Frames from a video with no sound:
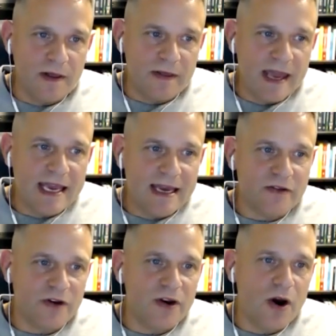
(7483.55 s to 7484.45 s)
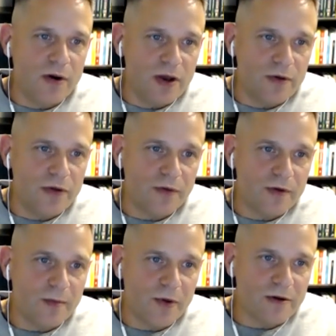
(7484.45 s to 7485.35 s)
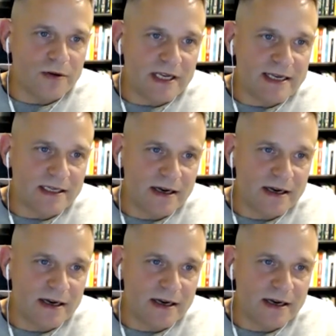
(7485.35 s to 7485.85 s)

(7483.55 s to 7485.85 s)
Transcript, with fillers: that they get to know you through the process